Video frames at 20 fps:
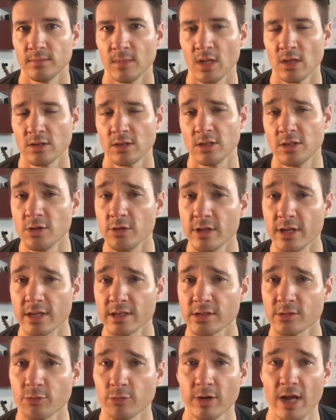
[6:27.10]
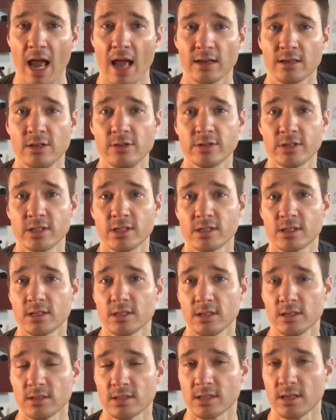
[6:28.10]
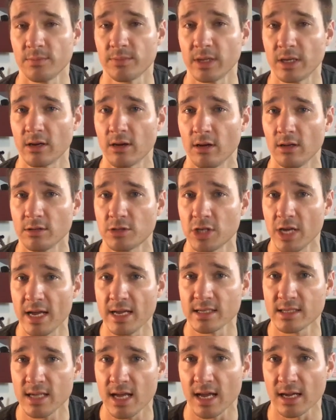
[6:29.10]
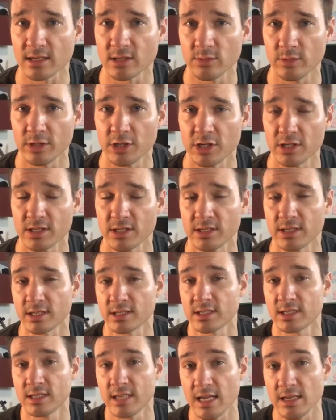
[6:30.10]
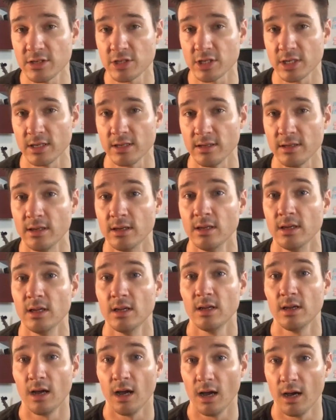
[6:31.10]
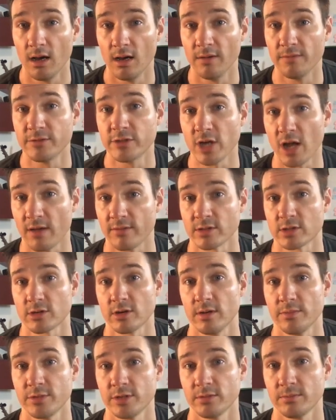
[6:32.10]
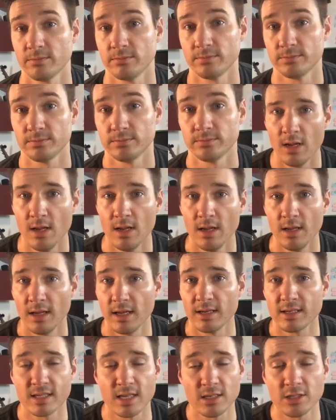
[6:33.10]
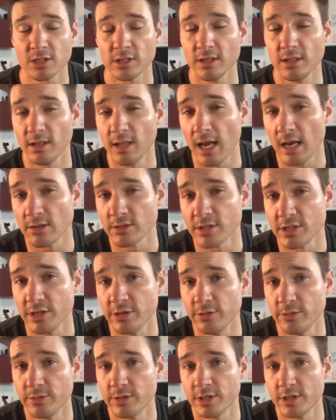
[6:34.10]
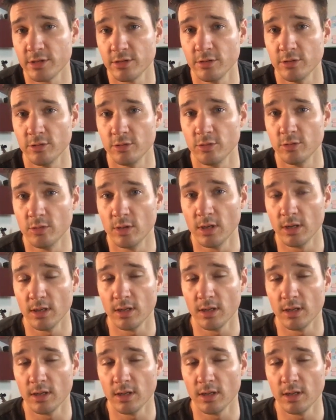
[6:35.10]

To do this, React uses something called JSX, which is an extension of JavaScript. It essentially allows you to